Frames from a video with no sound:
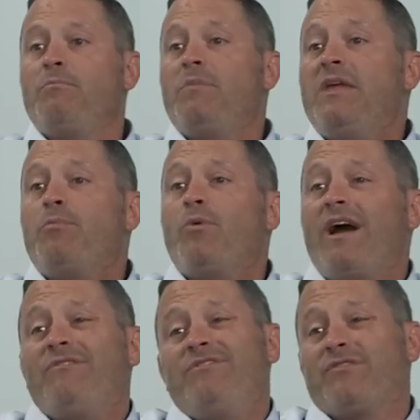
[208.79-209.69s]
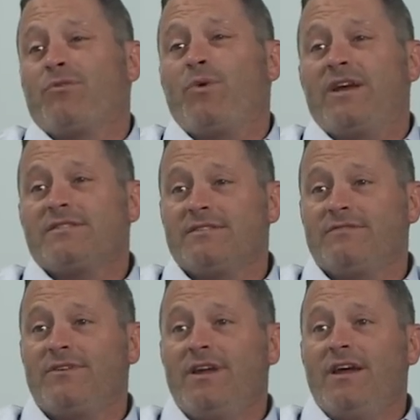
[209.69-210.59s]
people have different ways
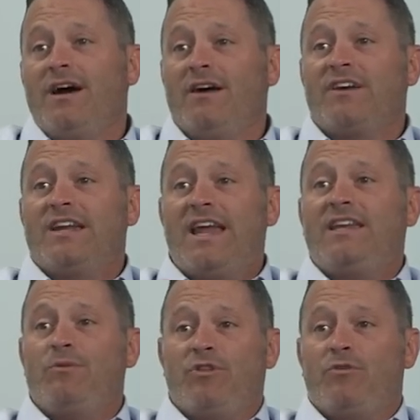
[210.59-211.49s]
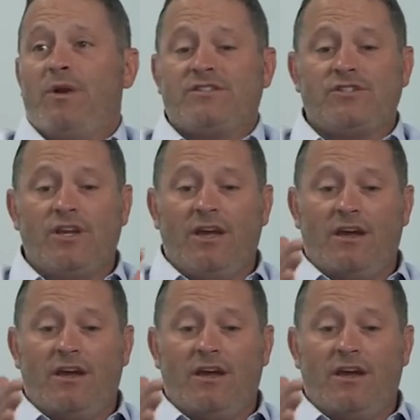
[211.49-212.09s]
of connecting with your message.